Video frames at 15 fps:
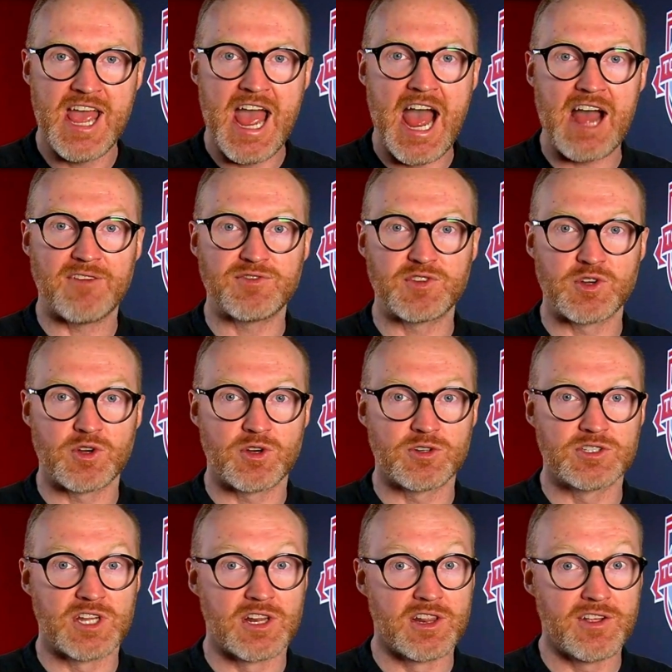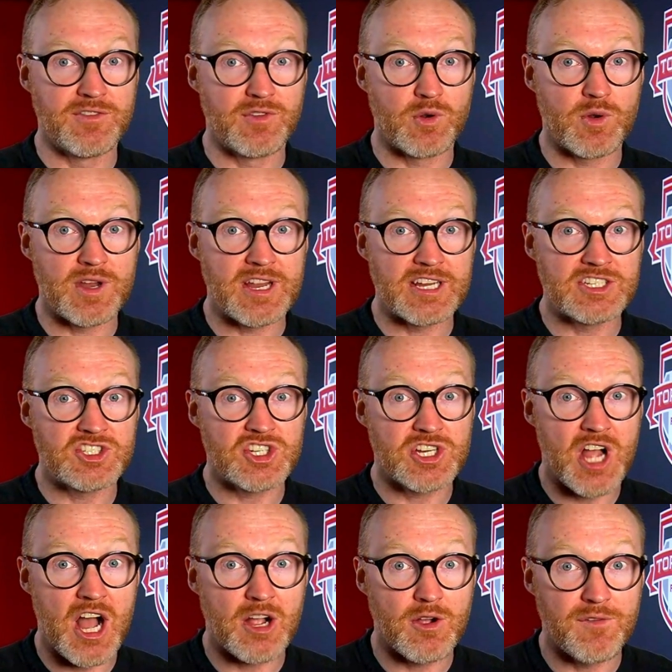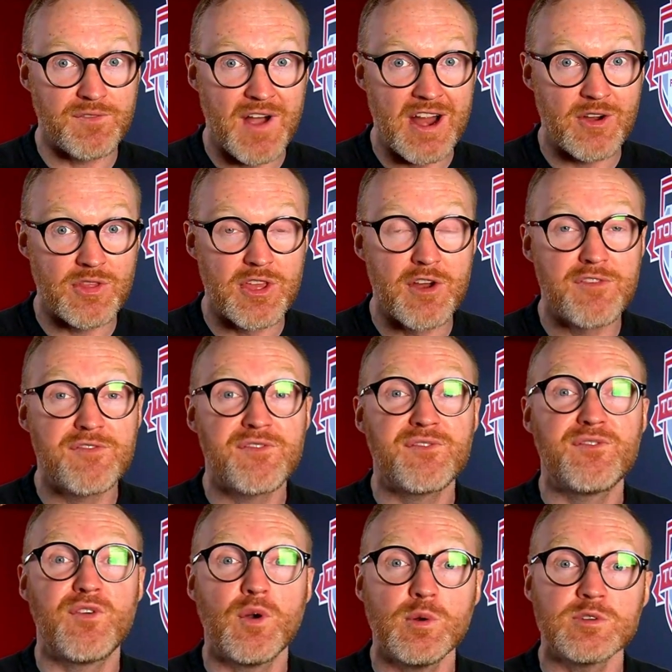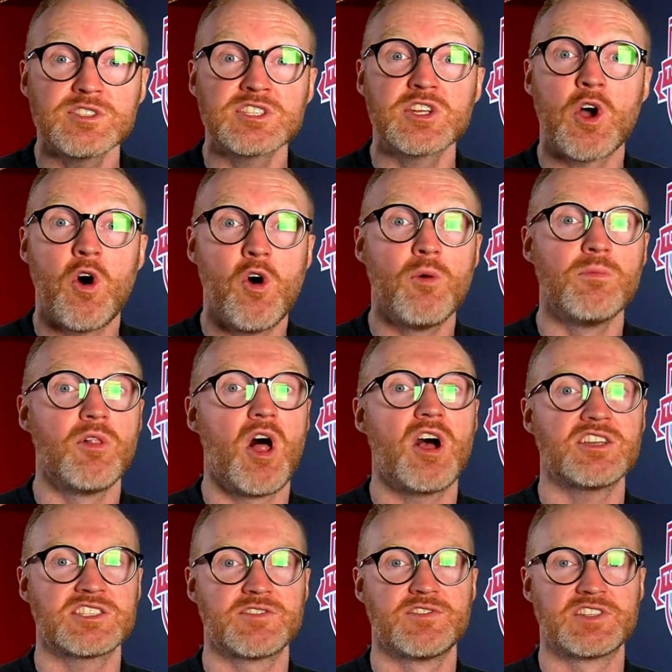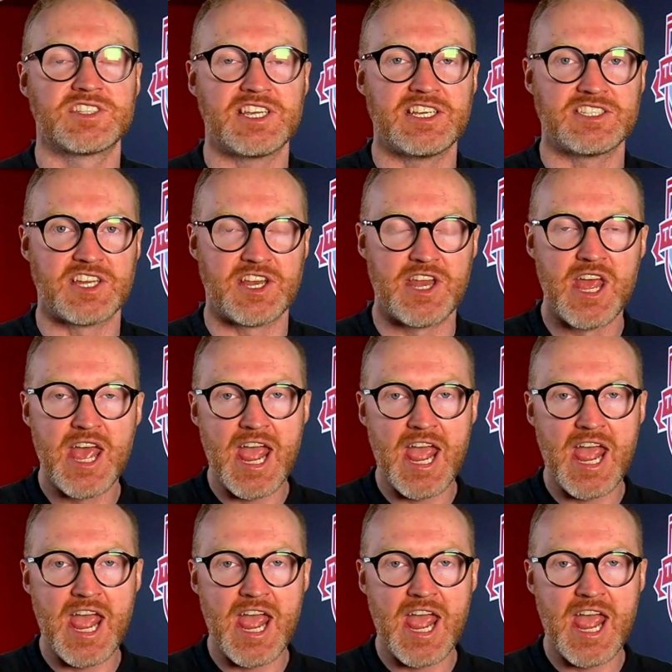after delivering Chicago Fire their first home loss of the season